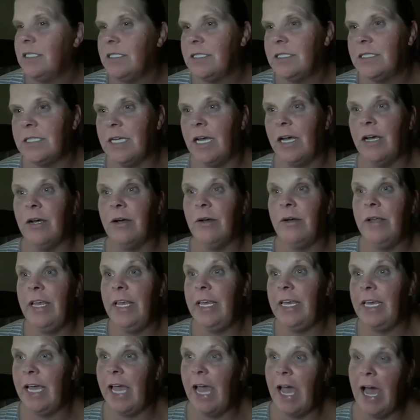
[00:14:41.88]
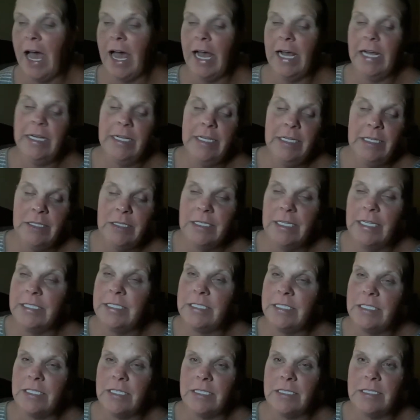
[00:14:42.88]
So yeah,
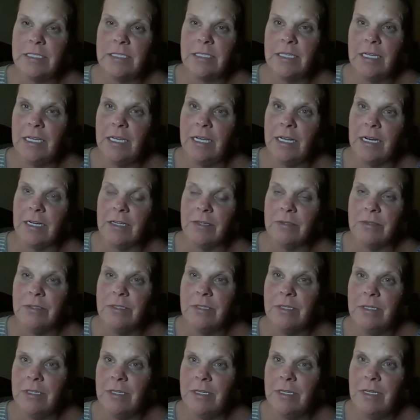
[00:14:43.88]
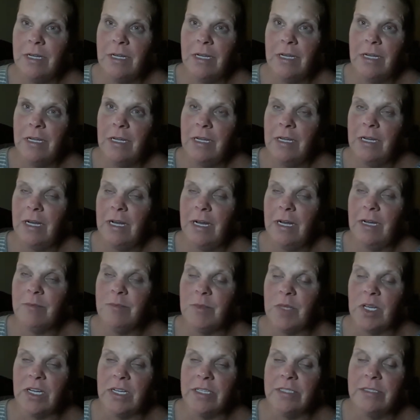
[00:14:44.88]
it's just you know
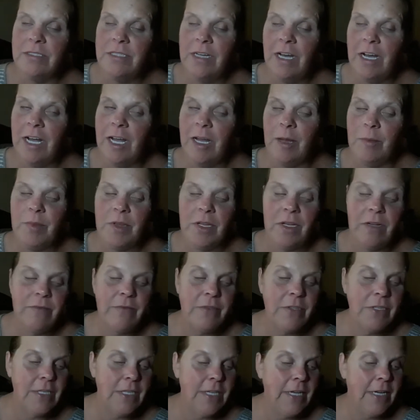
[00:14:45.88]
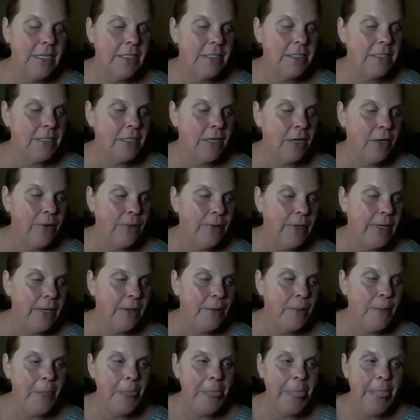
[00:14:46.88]
I'm done. I am done for the day. So,
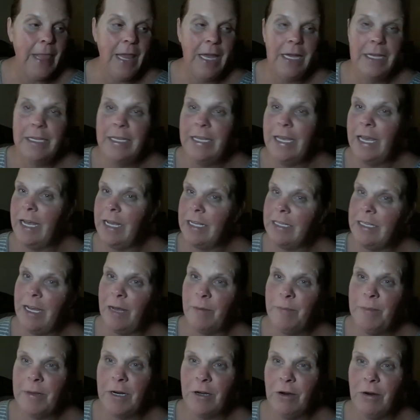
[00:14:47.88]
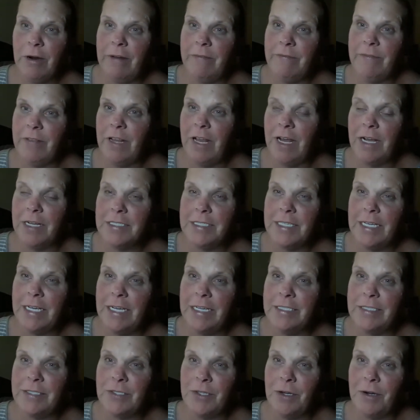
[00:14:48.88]
uh, yeah, not been a great vlog
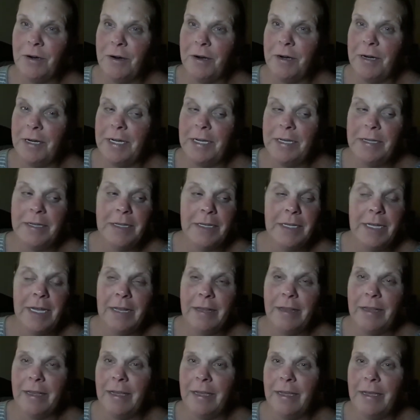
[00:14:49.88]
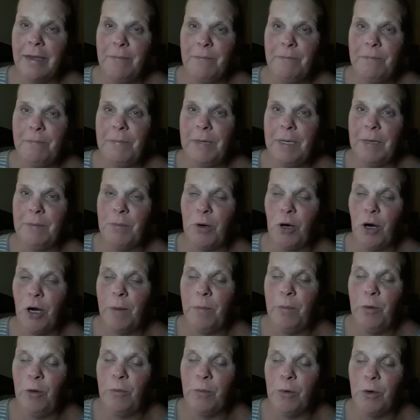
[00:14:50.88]
day. Sorry I had to be a
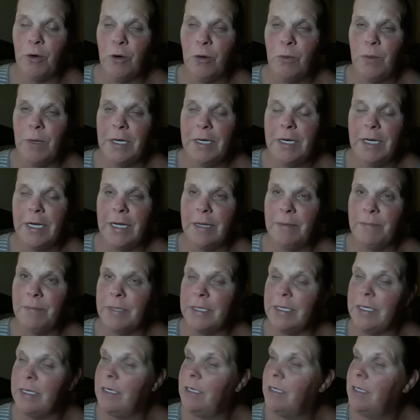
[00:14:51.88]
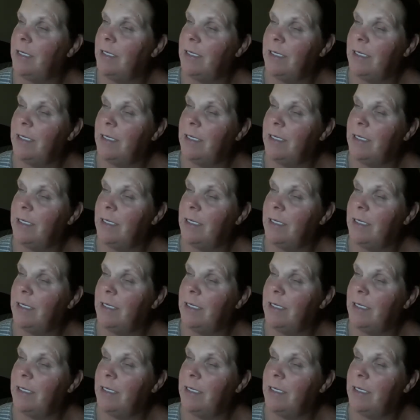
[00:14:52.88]
party pooper or whatnot, but